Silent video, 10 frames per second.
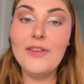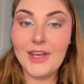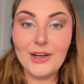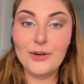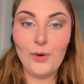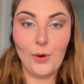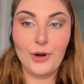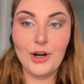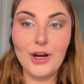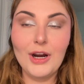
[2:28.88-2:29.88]
the inner
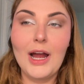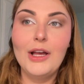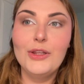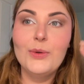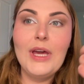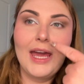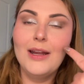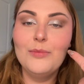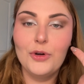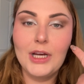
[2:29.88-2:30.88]
corner, you
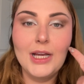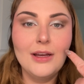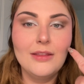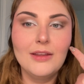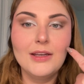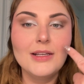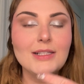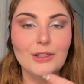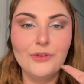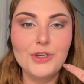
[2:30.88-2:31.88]
can bring the
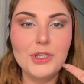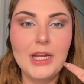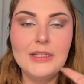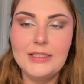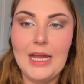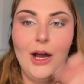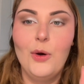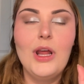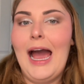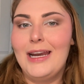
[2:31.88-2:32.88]
silver shade
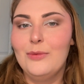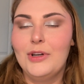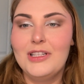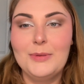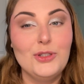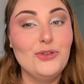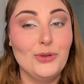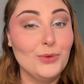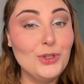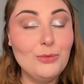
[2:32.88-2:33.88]
down. I didn't want it to be
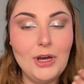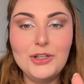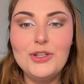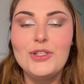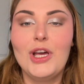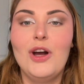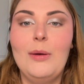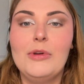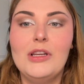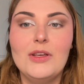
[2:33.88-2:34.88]
too much, so
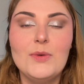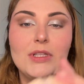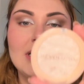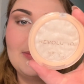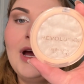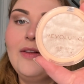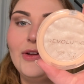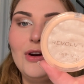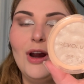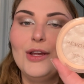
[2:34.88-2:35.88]
I'm gonna use the same
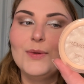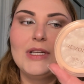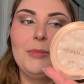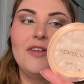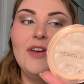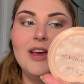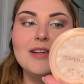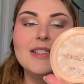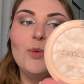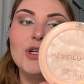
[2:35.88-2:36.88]
highlighter I used on my
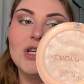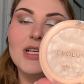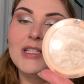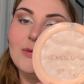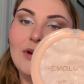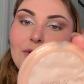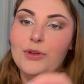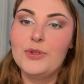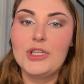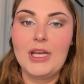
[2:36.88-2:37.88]
face, which is the
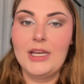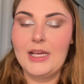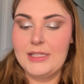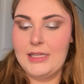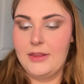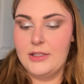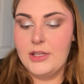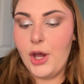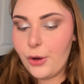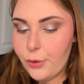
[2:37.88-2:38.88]
Revolution Set the
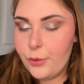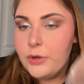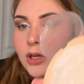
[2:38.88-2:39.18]
Tone,